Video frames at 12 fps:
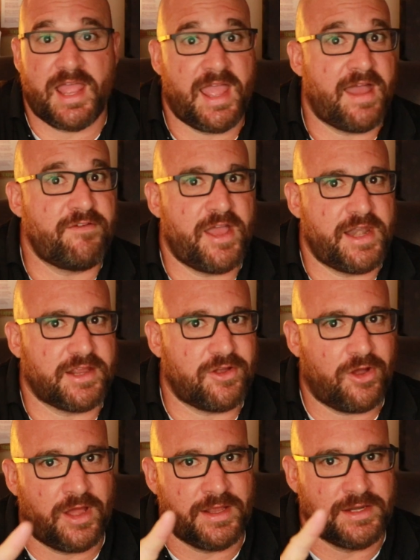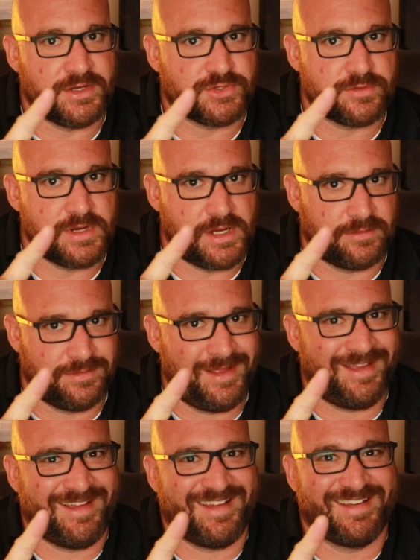I have had it caught in a tree.
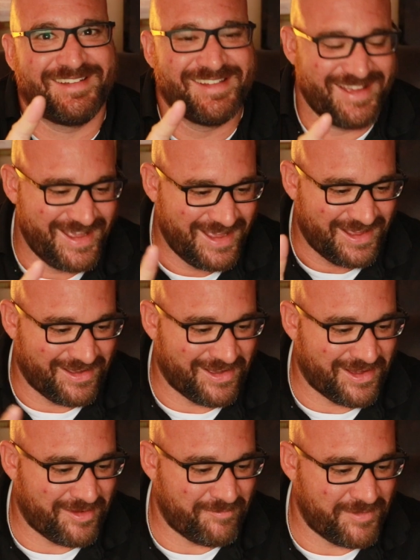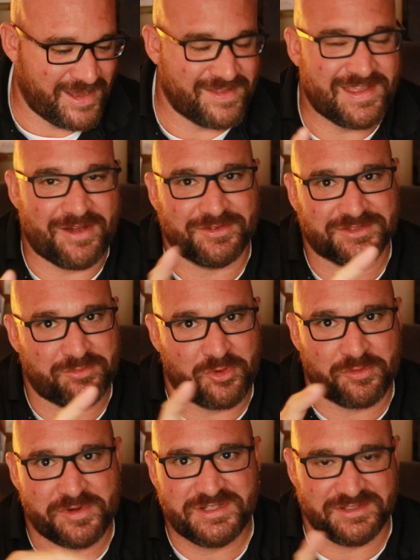And that was
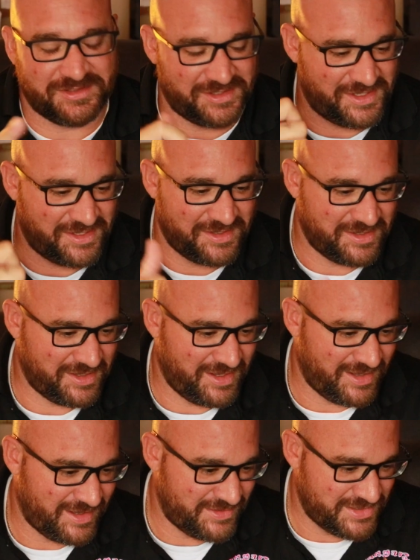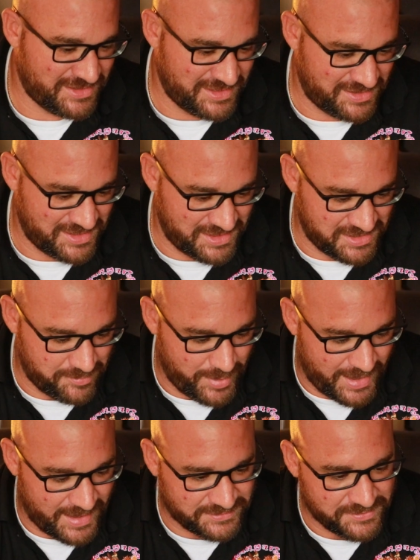more recently than in the
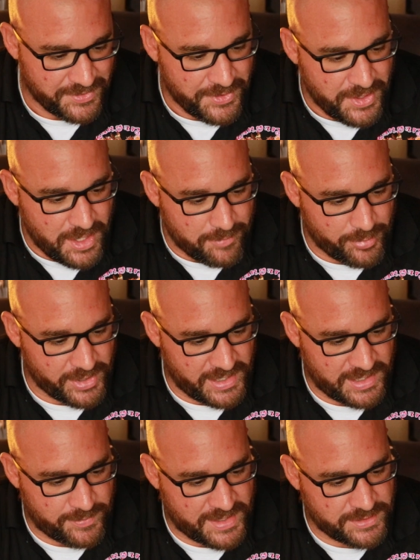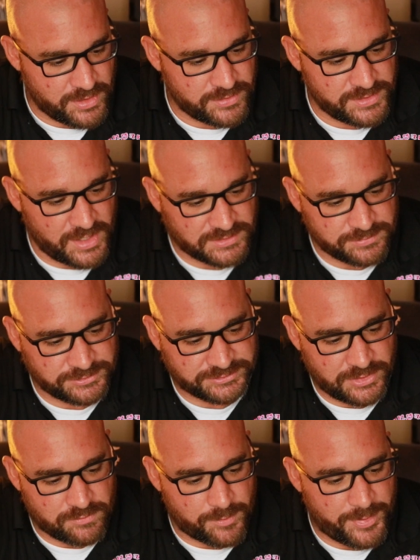past. But anyway, no
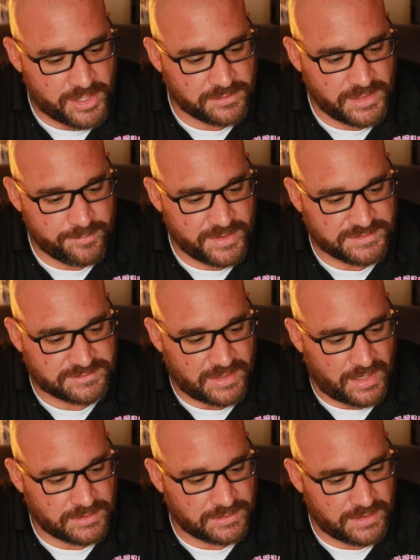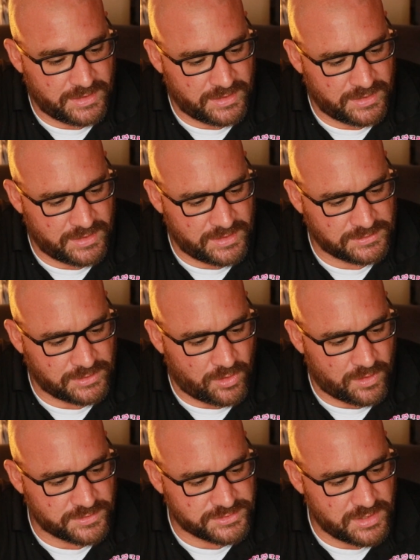deductibles, no repair limits, and
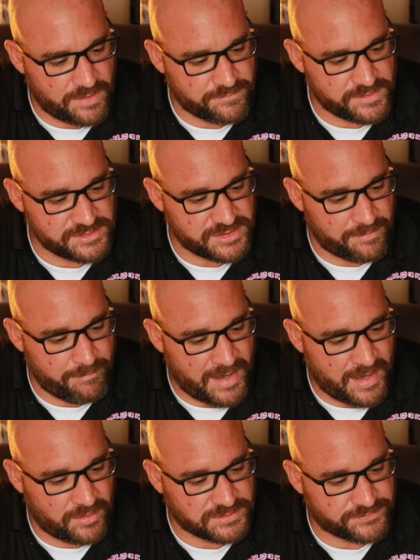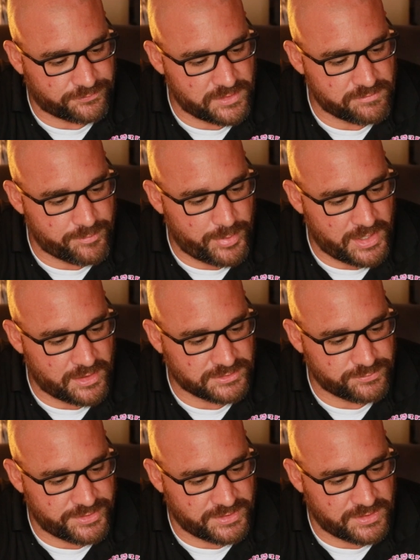large coverage amounts, free repairs
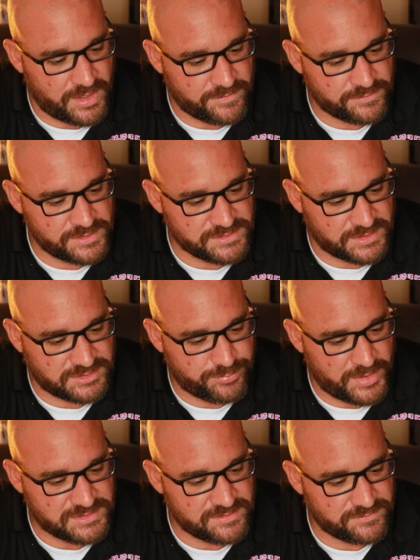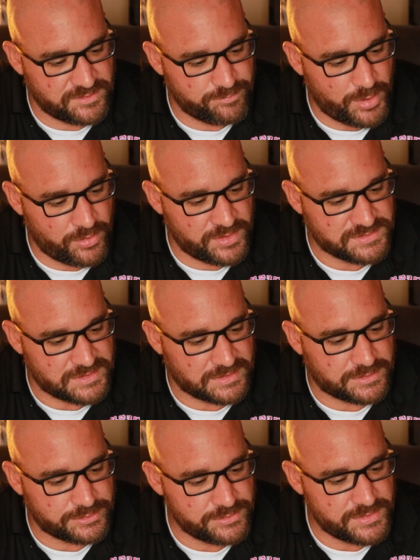within coverage, expensive components
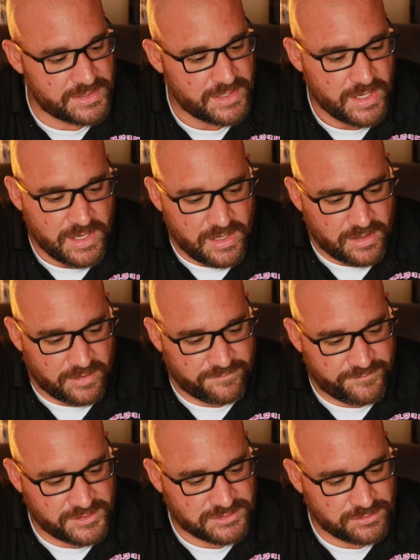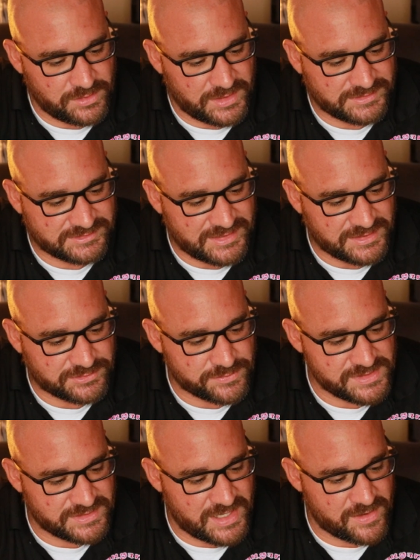included, official
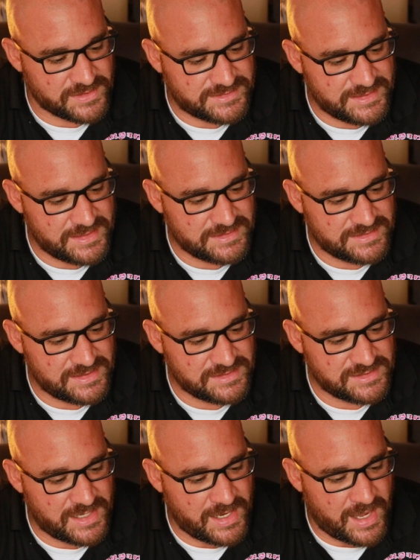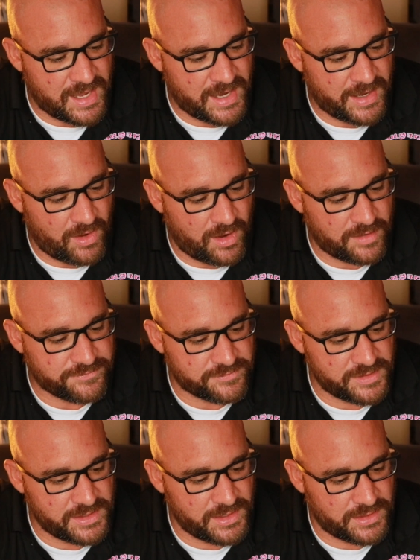accessories guaranteed, DJI
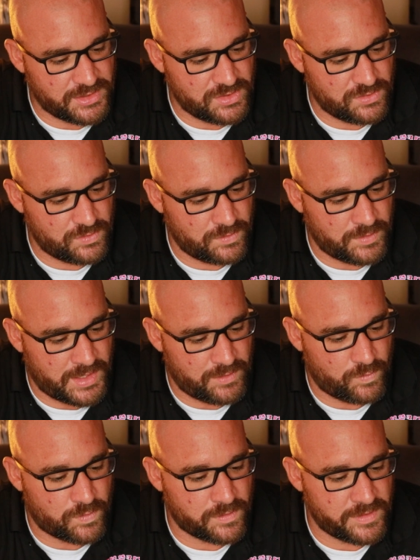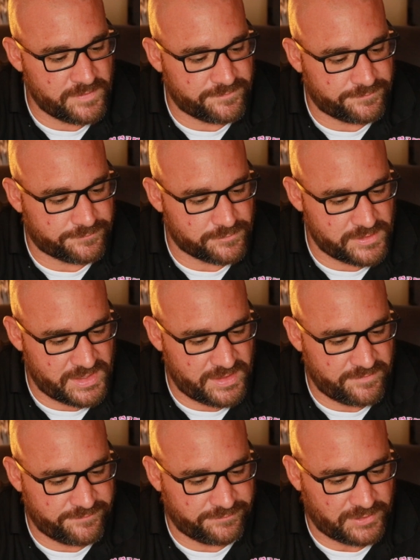offering you a
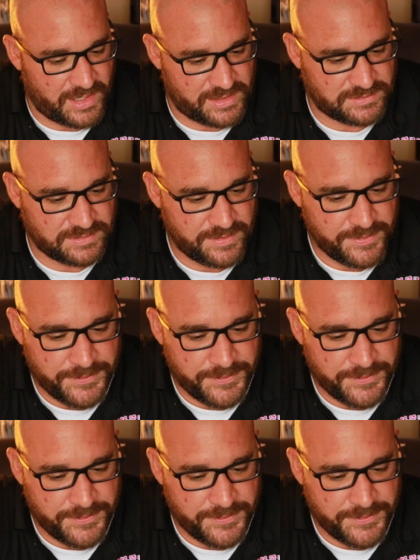worry-free flight.